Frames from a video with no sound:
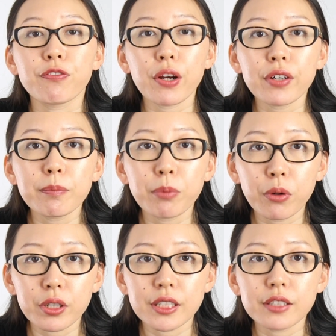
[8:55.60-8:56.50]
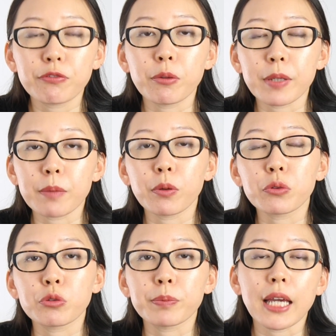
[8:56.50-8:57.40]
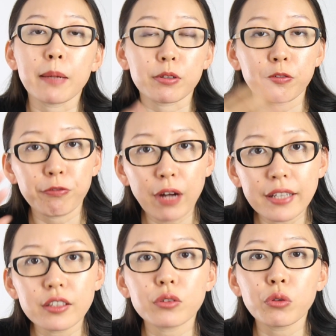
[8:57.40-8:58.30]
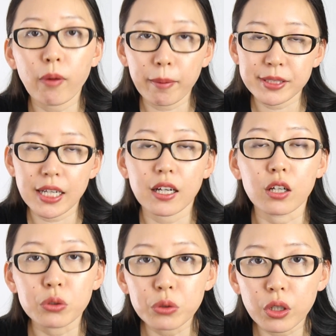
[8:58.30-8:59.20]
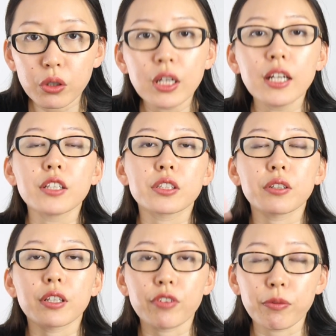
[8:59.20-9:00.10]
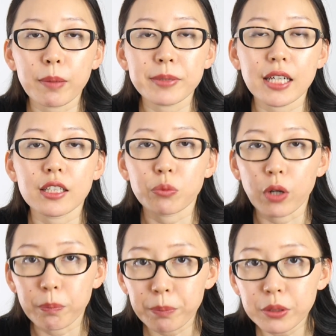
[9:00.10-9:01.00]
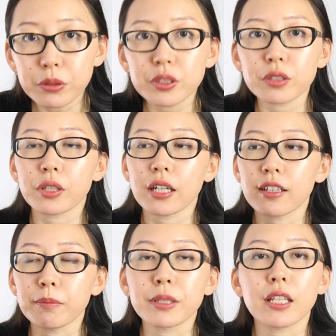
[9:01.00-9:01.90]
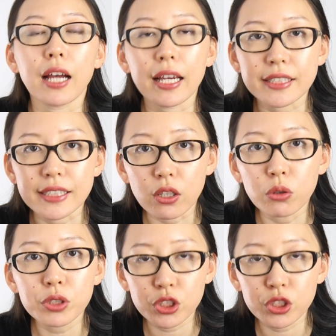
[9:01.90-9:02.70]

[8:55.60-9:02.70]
very important for people to be able to find your website on Google. So if the website is well built, you can compete on SEO,